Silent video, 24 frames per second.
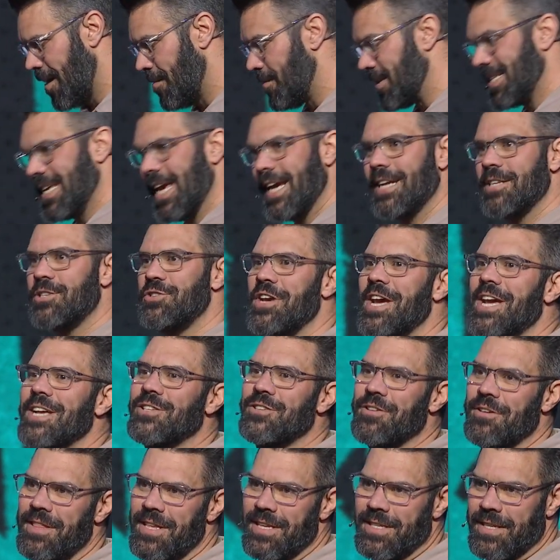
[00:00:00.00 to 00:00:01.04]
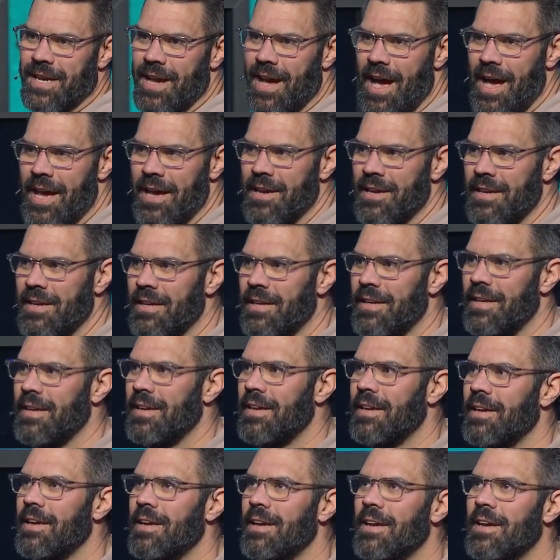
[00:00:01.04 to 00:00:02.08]
I'm going to take a chance on this guy.
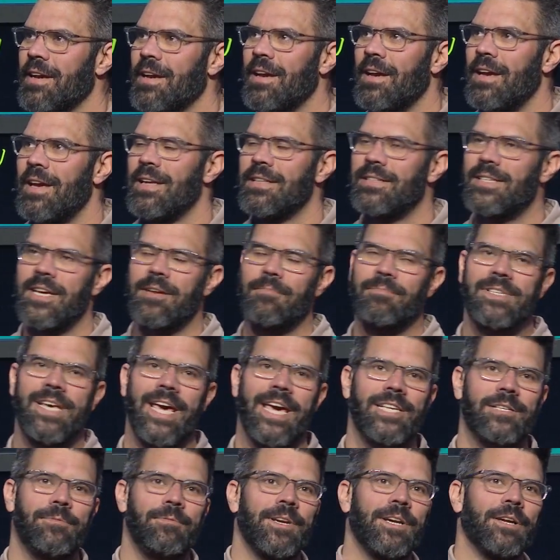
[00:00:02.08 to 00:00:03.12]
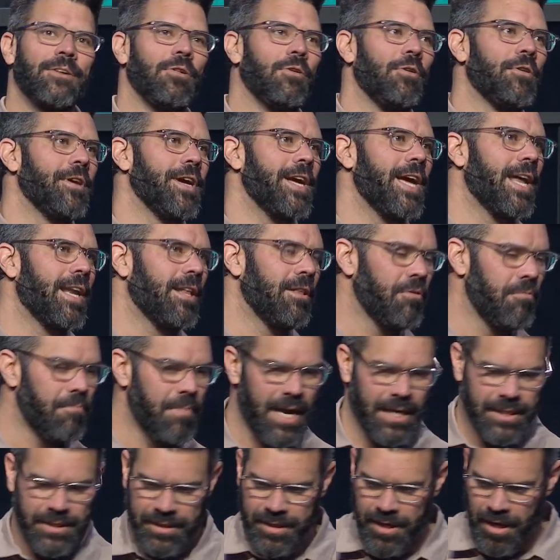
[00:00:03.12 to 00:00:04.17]
And Tim takes me to Glorieta, New
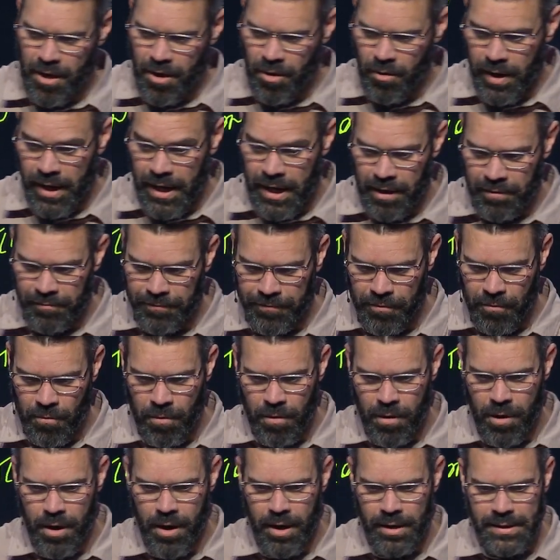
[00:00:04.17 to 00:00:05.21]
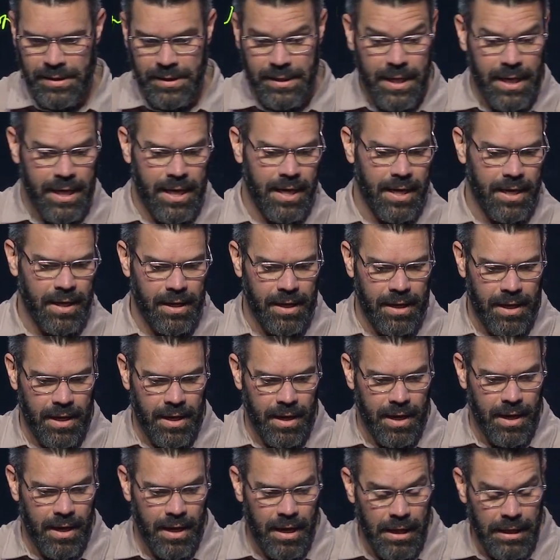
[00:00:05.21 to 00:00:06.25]
Mexico, and for 10,
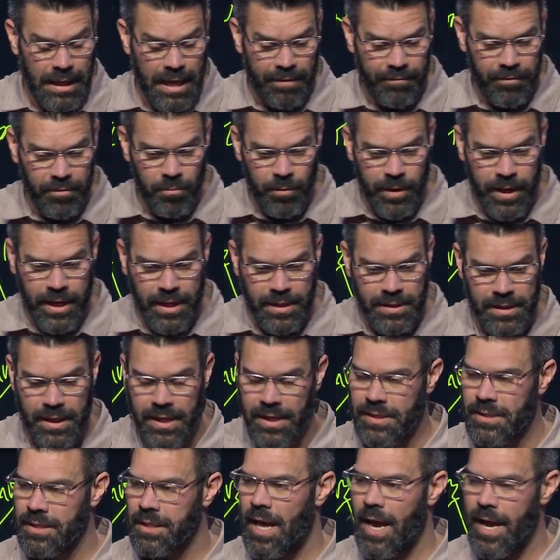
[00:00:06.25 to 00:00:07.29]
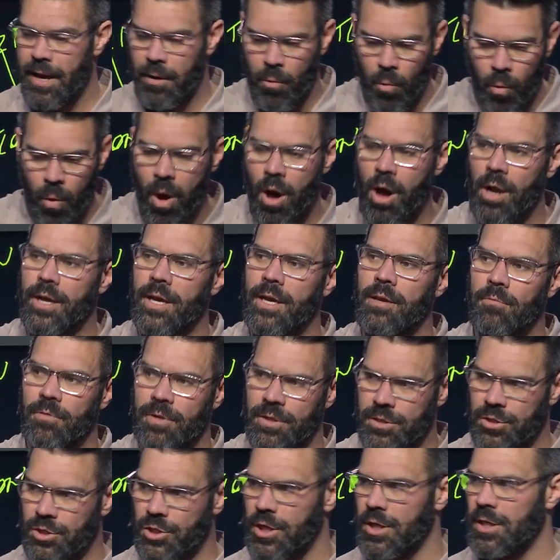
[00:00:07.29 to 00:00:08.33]
uh, 11 weeks, it's like walking
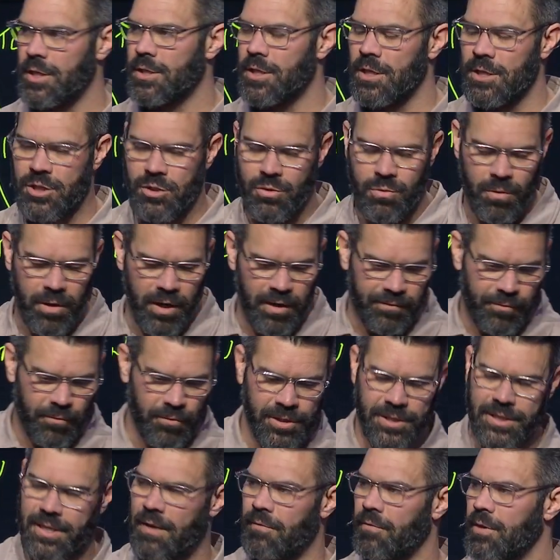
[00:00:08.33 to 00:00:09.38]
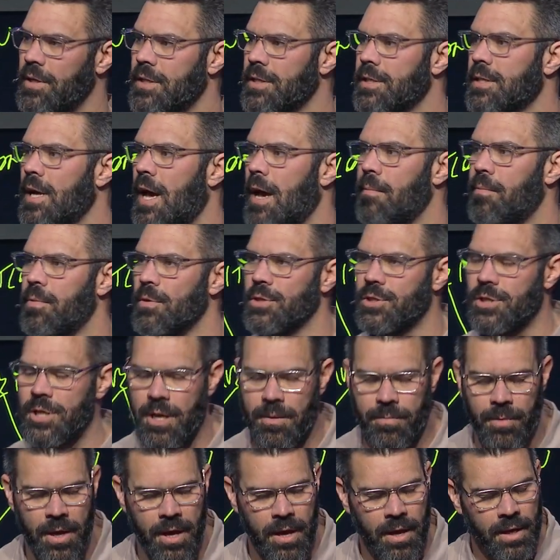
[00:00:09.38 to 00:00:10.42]
with Jesus 24 7
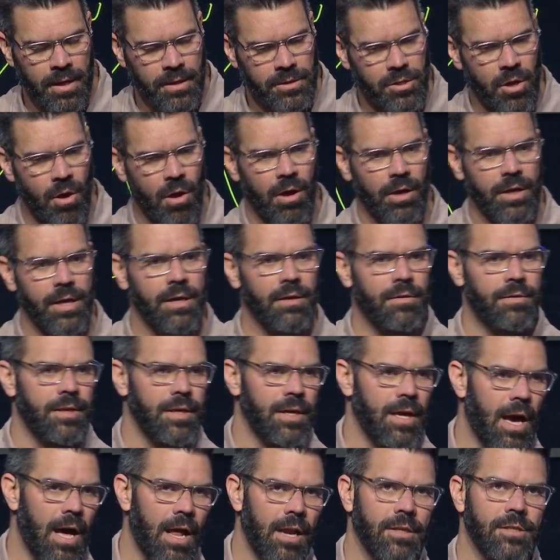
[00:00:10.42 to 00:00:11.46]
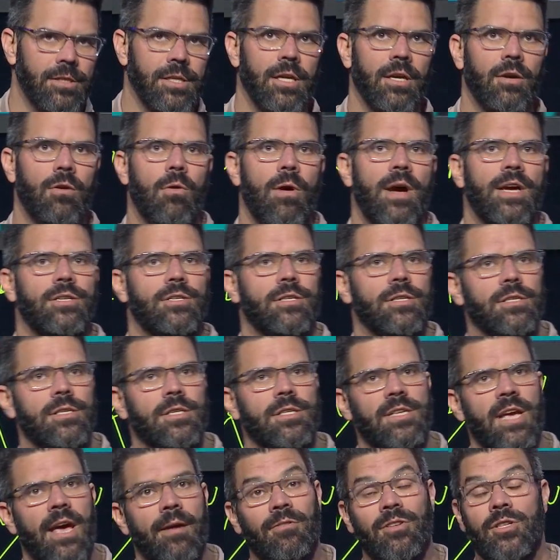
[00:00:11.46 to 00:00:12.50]
discipleship, talking theology and questions
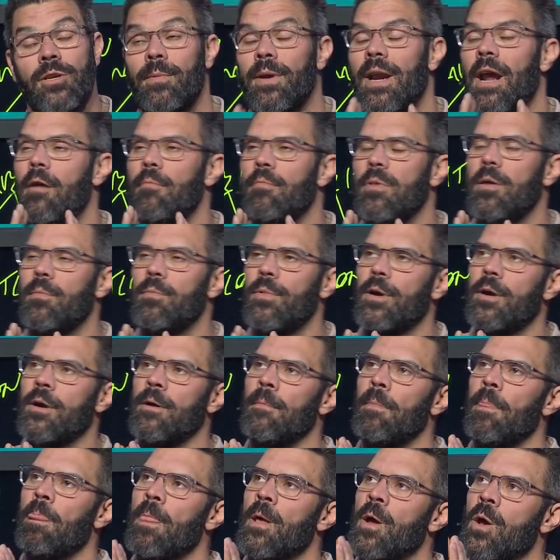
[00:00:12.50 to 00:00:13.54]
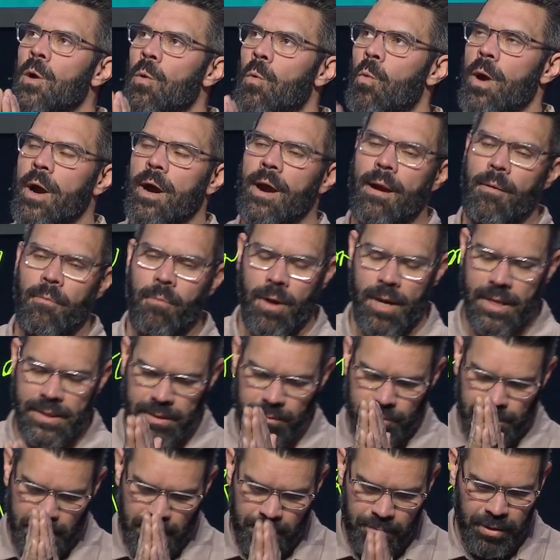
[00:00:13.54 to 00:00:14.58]
discipleship. And I remember where I was. I
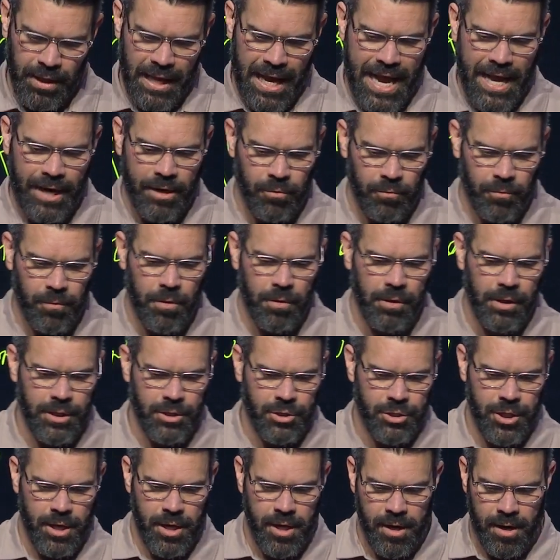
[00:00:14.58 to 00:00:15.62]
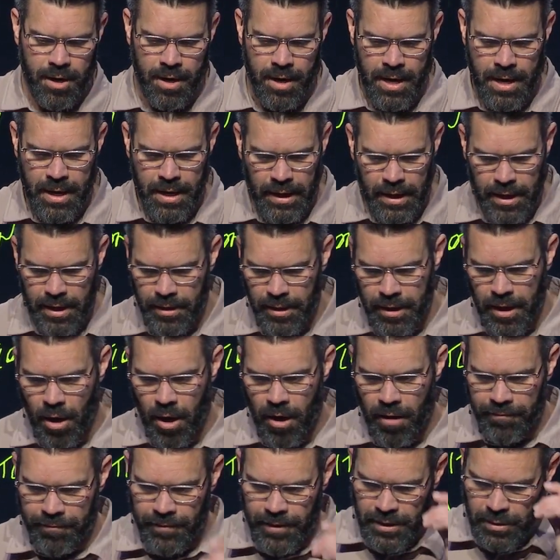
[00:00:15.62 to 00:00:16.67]
was in a black rolling chair in the
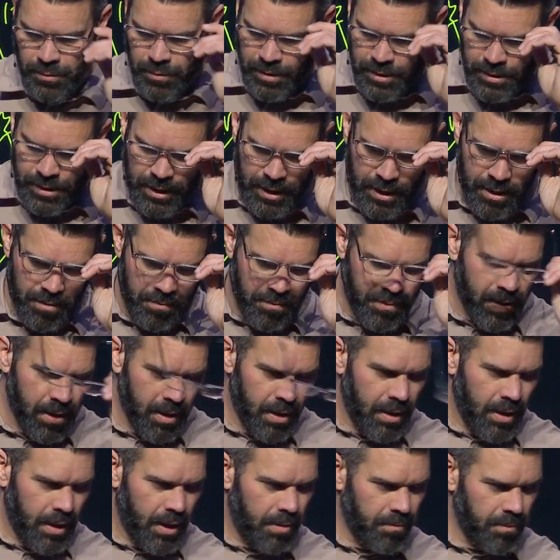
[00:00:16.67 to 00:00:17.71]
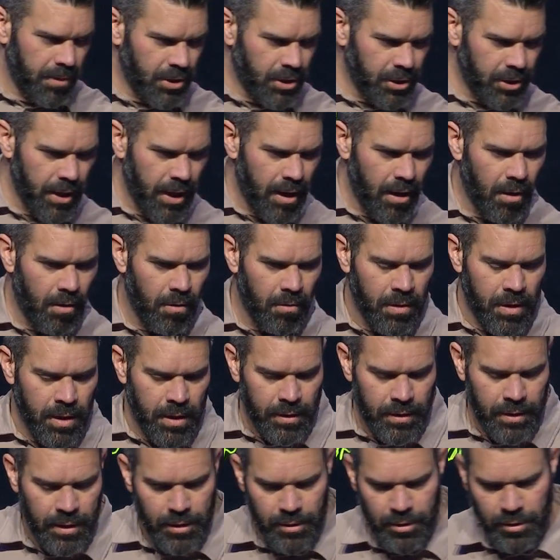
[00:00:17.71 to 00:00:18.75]
office with Tim and Michelle,
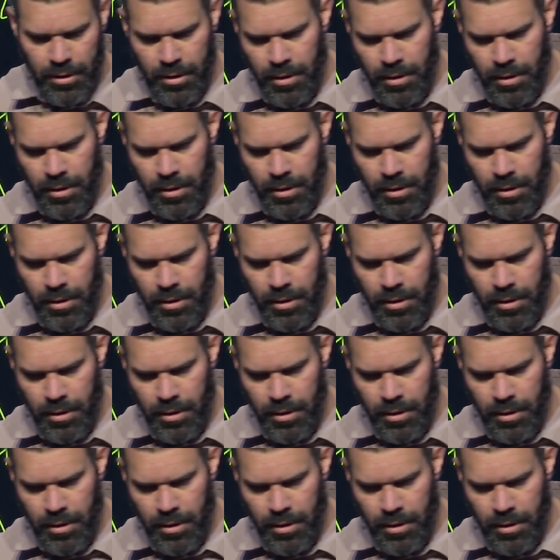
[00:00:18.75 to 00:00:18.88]
the other